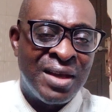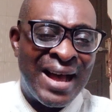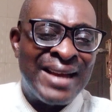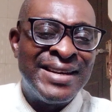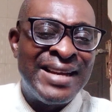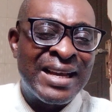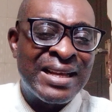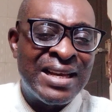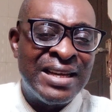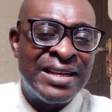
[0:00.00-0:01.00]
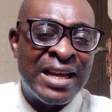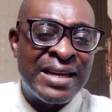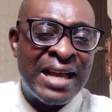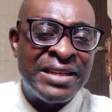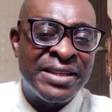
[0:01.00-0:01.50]
And in a
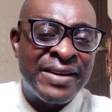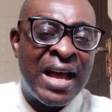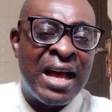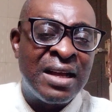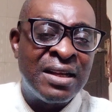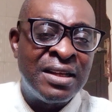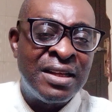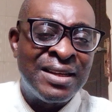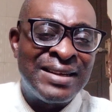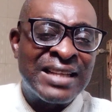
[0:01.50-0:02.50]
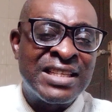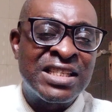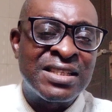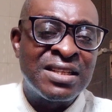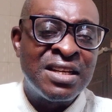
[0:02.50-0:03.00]
Nigeria that
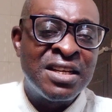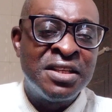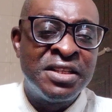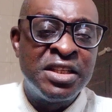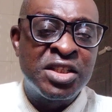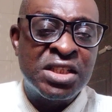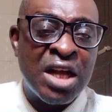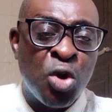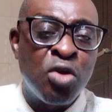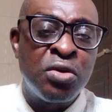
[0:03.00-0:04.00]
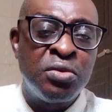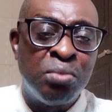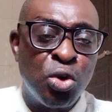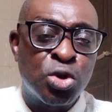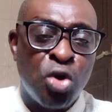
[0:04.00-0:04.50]
is the
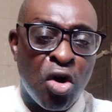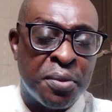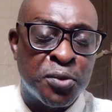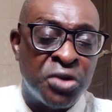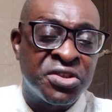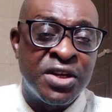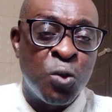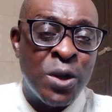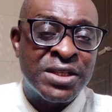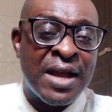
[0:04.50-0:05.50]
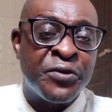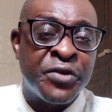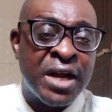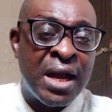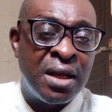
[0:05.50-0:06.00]
second most corrupt country in West
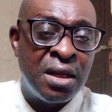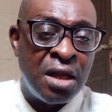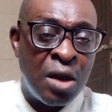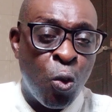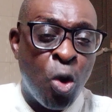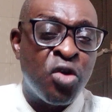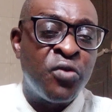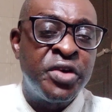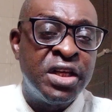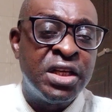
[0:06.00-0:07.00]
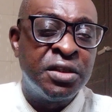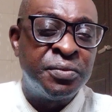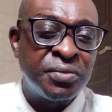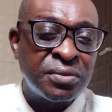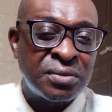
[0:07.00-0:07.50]
Africa, one of the
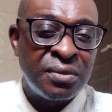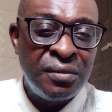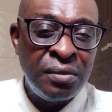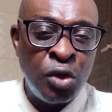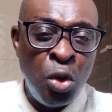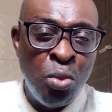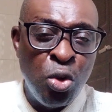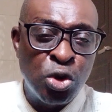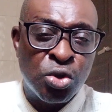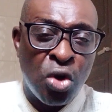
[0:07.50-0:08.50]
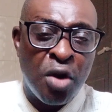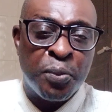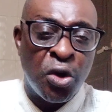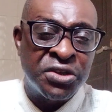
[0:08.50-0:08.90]
most corrupt